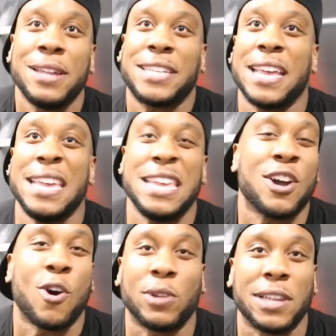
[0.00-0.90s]
to
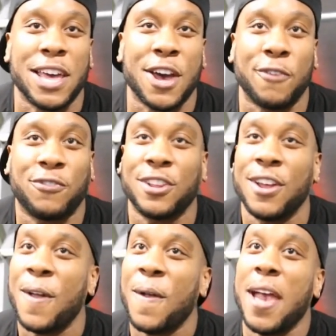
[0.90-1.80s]
ego lift
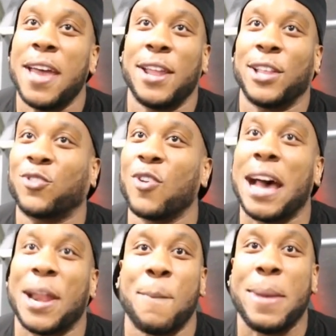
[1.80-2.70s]
and to
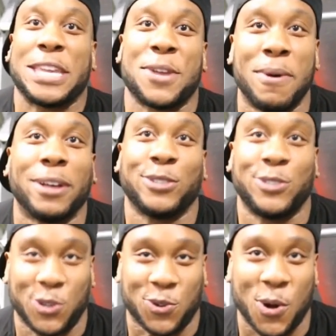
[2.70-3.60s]
try to make your
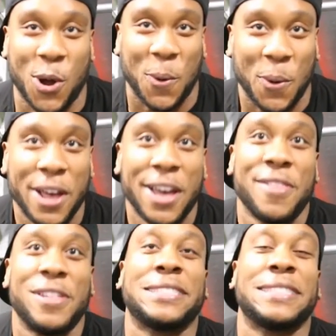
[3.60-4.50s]
muscles grow.
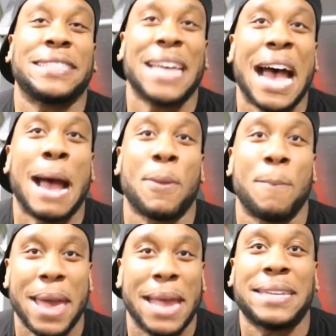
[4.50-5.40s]
This is the time to
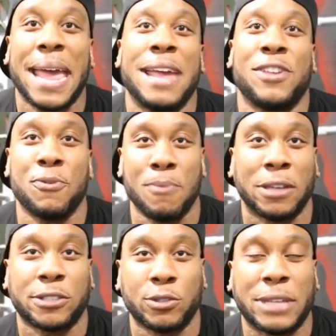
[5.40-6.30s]
maintain your
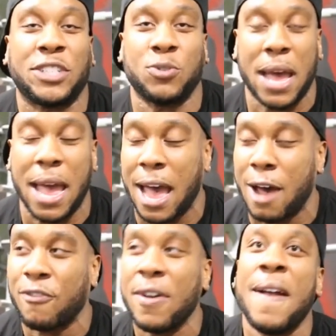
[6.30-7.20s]
muscles that you
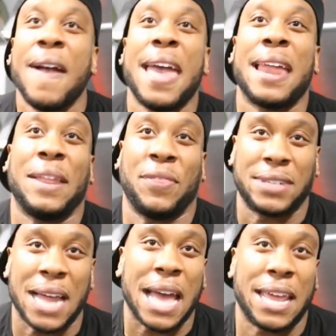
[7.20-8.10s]
have and let the
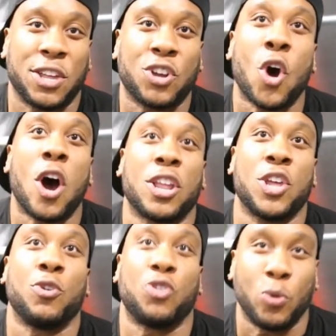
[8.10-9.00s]
diet and
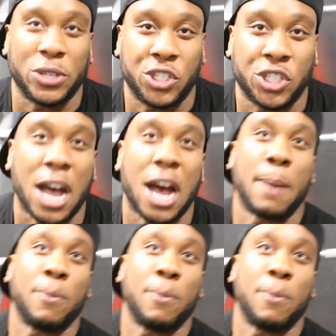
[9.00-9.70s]
cardio do its job.